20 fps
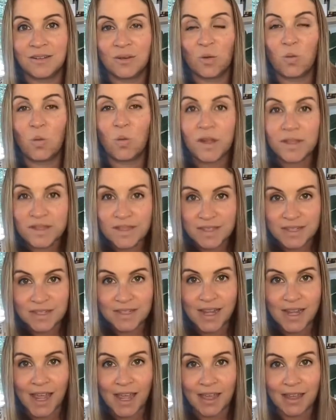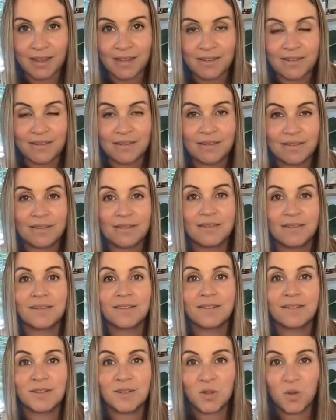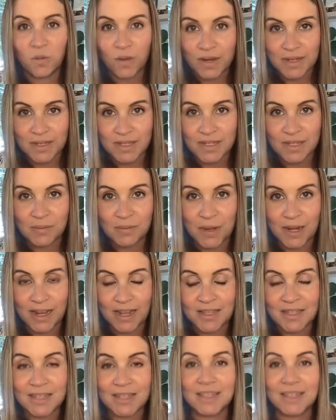Once a day, 20 minutes.